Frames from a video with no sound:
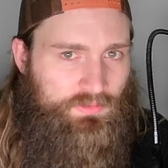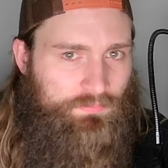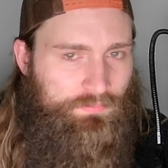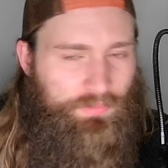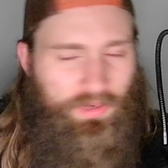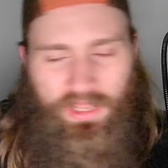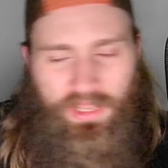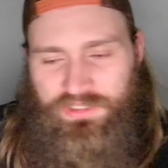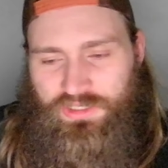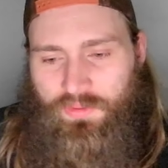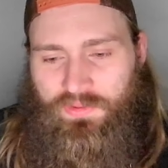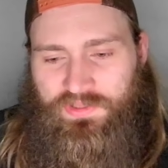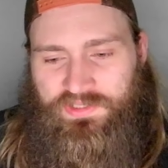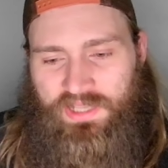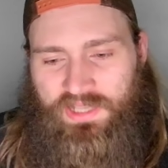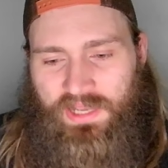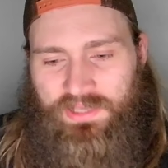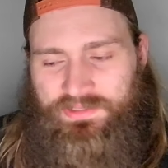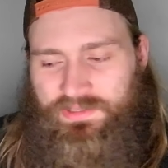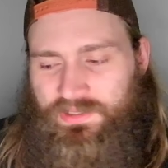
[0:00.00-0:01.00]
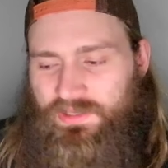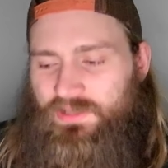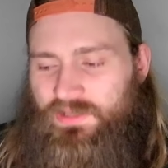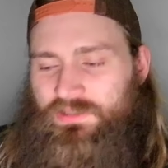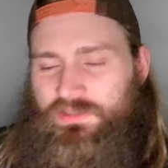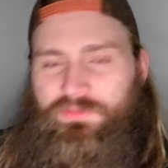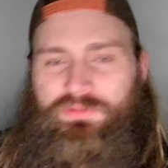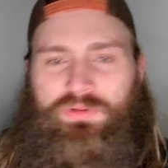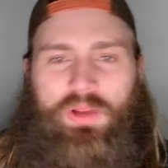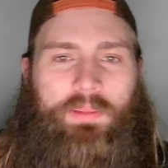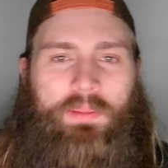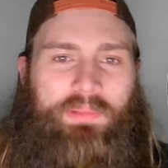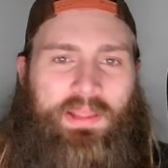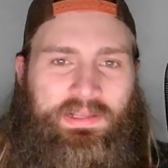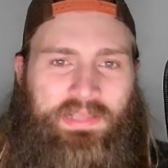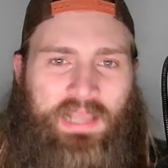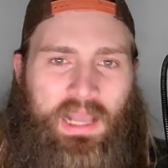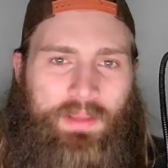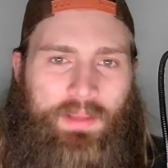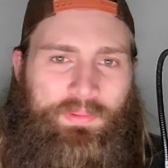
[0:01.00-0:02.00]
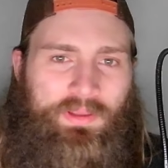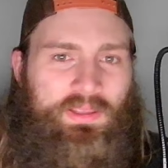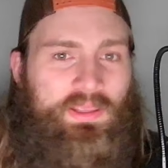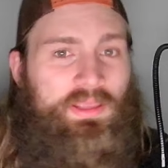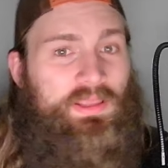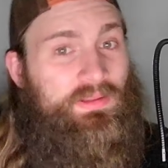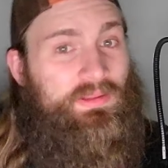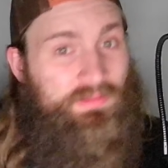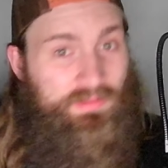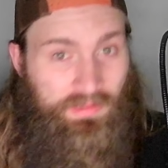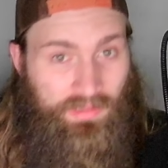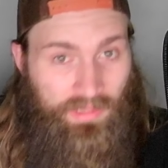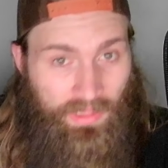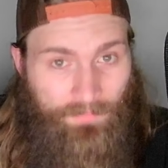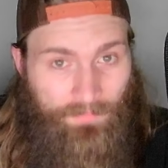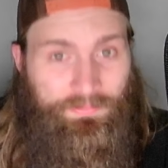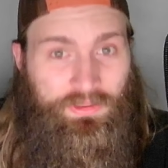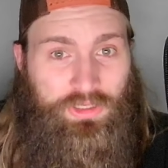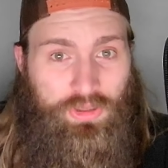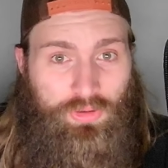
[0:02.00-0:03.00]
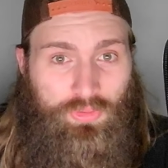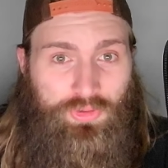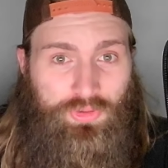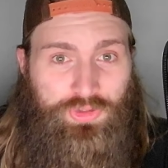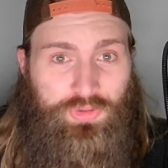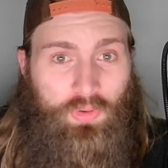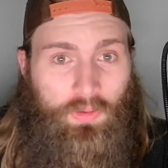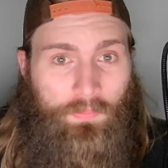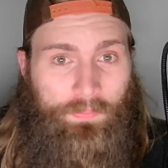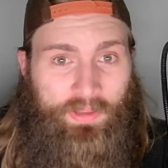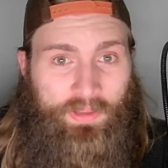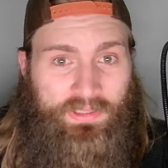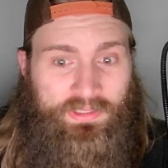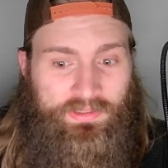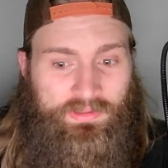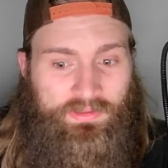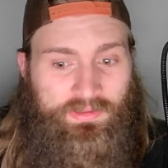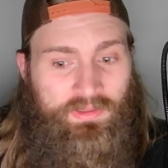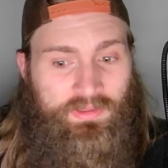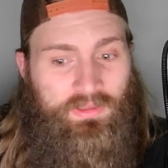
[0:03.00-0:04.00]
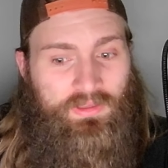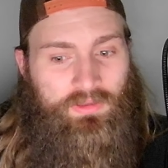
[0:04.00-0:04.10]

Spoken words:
But as always, guys, subscribe, like, comment. Let me know who you are picking.